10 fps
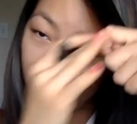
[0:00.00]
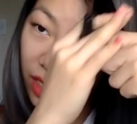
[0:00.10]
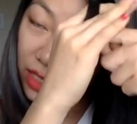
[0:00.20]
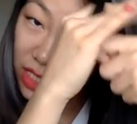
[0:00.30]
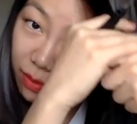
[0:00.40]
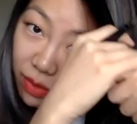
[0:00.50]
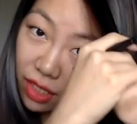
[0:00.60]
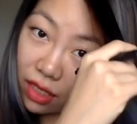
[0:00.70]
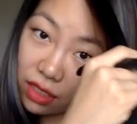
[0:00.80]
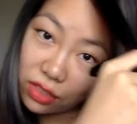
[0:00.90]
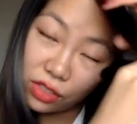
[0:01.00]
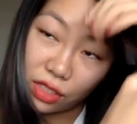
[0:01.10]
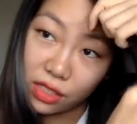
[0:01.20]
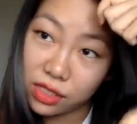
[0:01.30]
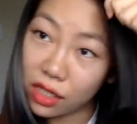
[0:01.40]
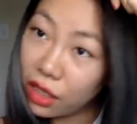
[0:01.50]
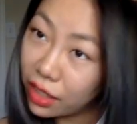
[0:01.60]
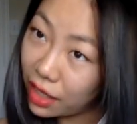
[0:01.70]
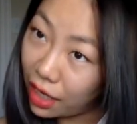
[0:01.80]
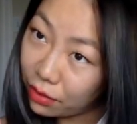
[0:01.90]
It took me just a
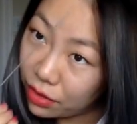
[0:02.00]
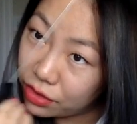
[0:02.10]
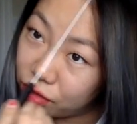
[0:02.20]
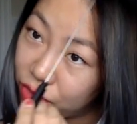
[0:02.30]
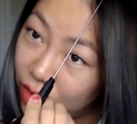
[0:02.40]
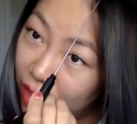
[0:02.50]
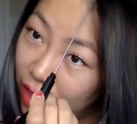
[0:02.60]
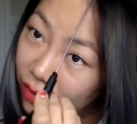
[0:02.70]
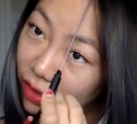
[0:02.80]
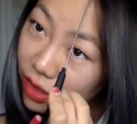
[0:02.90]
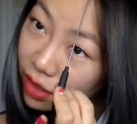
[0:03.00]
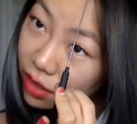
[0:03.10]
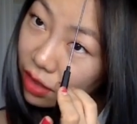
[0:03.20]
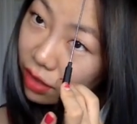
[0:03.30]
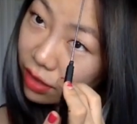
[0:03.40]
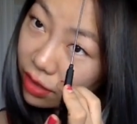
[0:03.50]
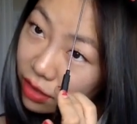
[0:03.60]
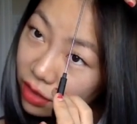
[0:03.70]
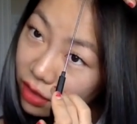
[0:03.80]
solid hour to get everything colored,